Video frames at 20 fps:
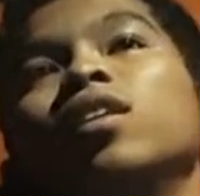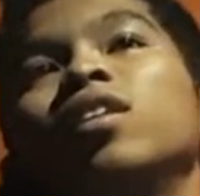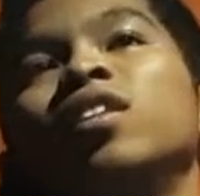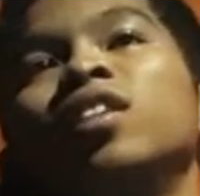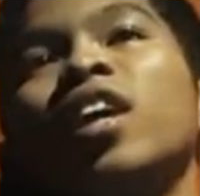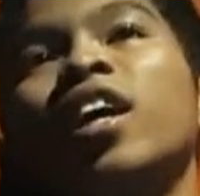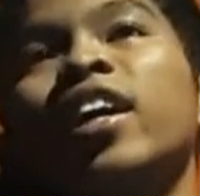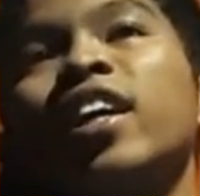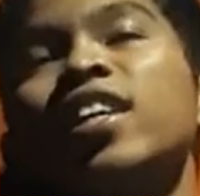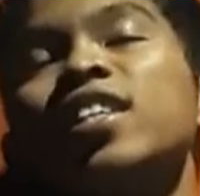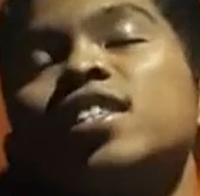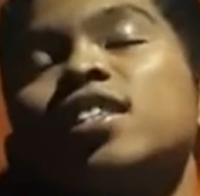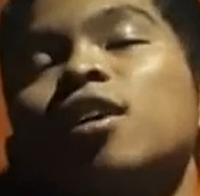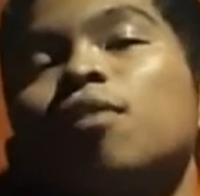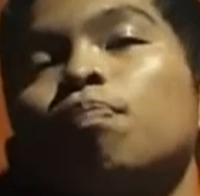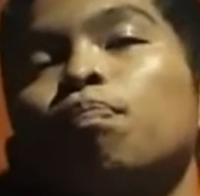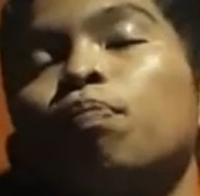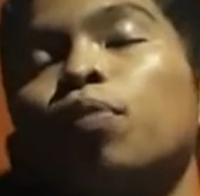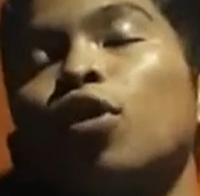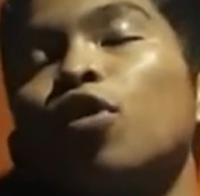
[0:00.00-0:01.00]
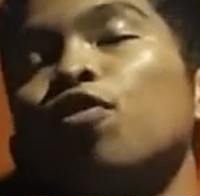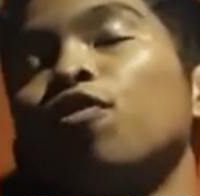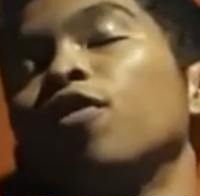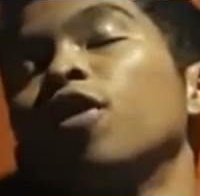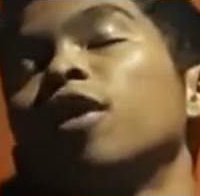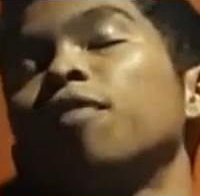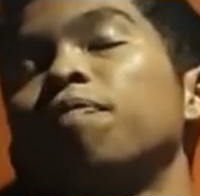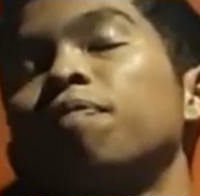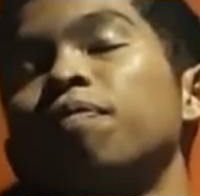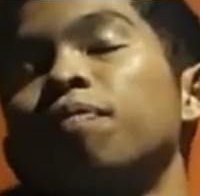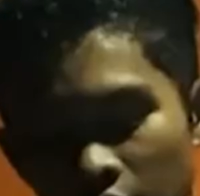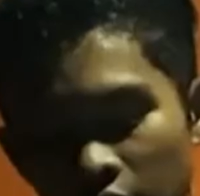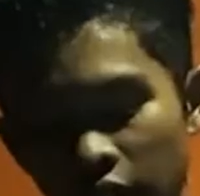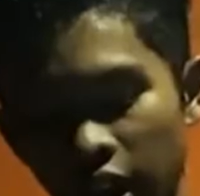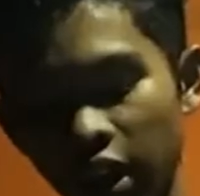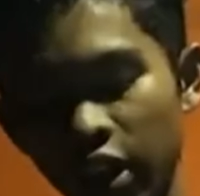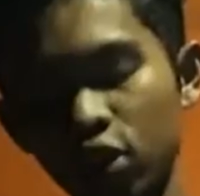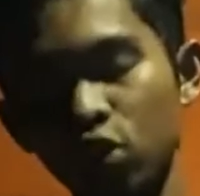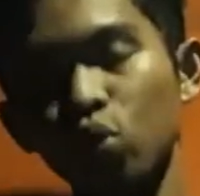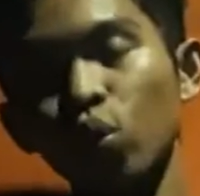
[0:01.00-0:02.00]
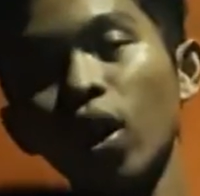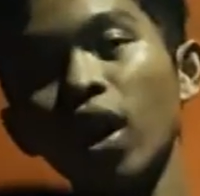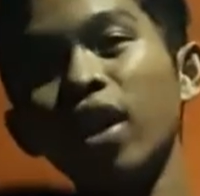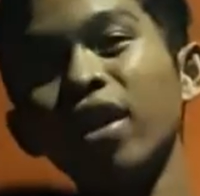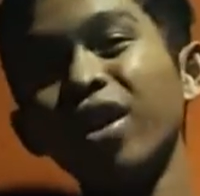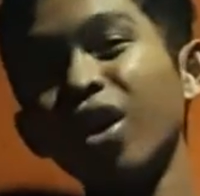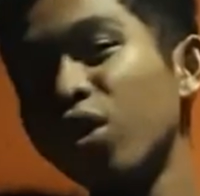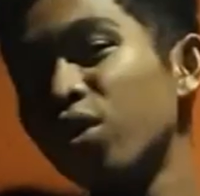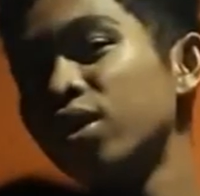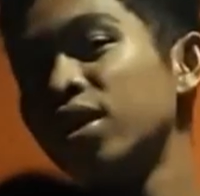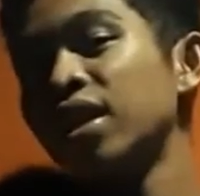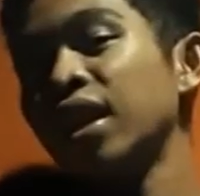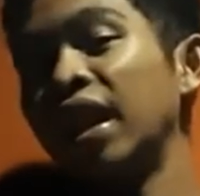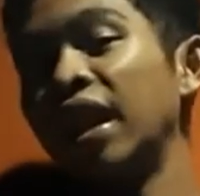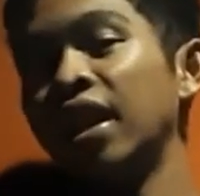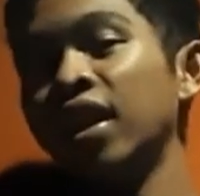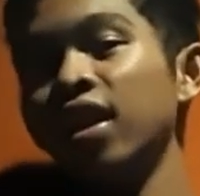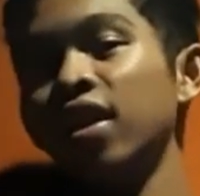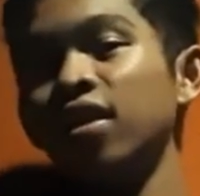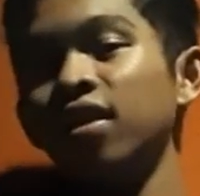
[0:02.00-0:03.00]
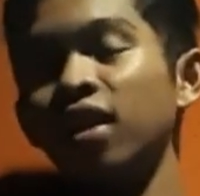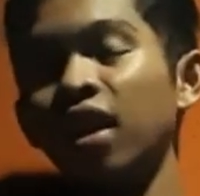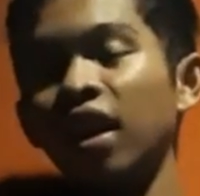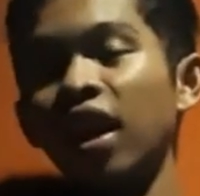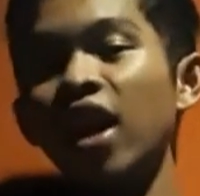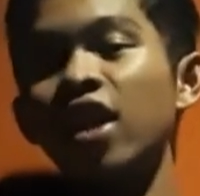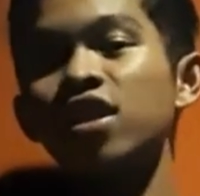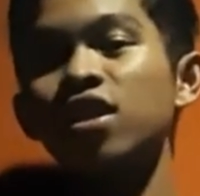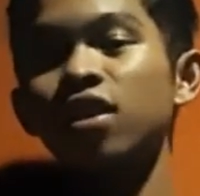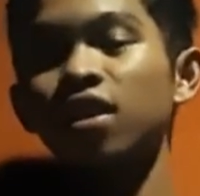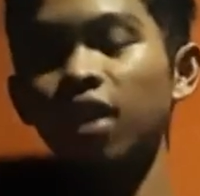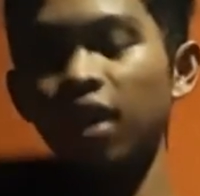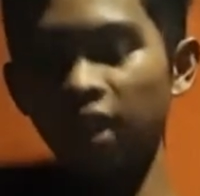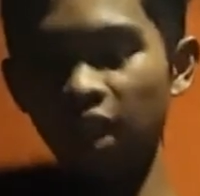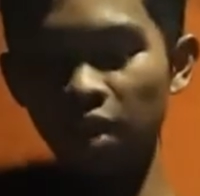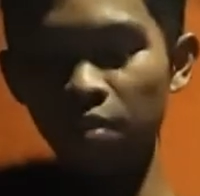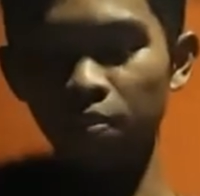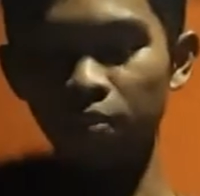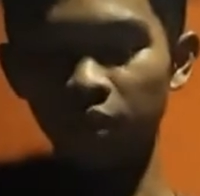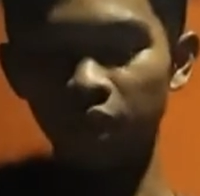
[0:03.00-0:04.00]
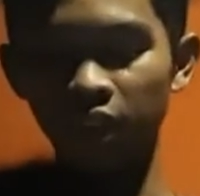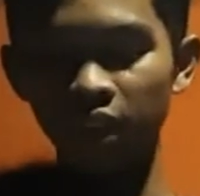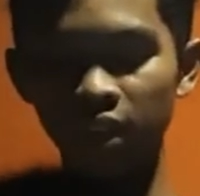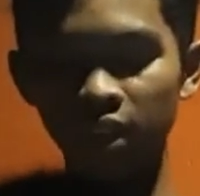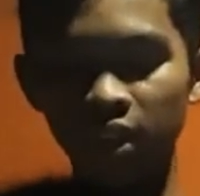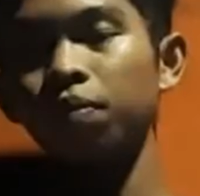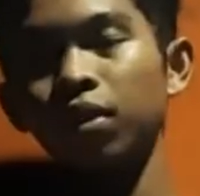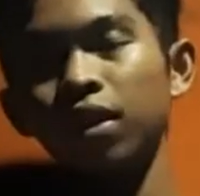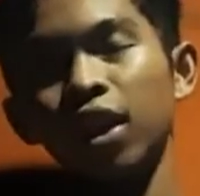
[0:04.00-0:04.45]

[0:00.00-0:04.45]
There is a proverb that is well known in international company.